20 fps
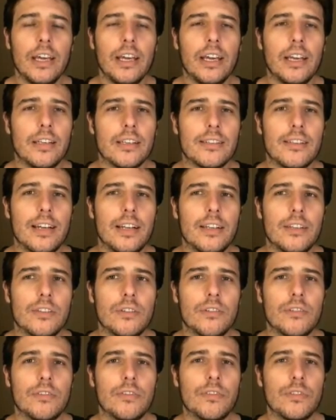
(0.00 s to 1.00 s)
in the sense
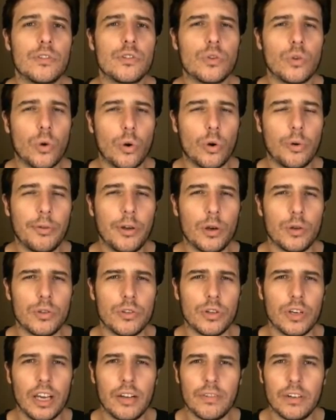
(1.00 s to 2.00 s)
of Scorpio
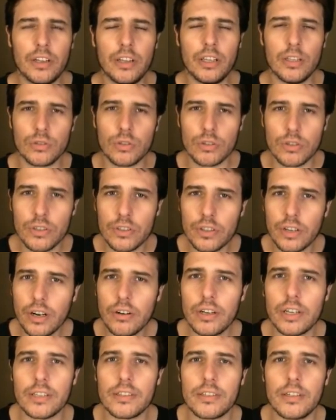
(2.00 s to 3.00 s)
took everything so
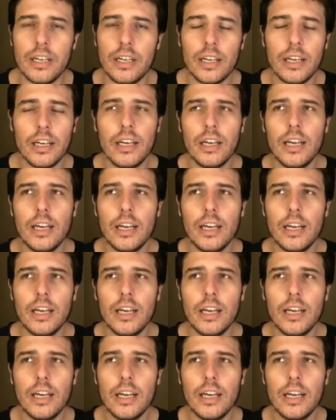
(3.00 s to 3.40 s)
seriously.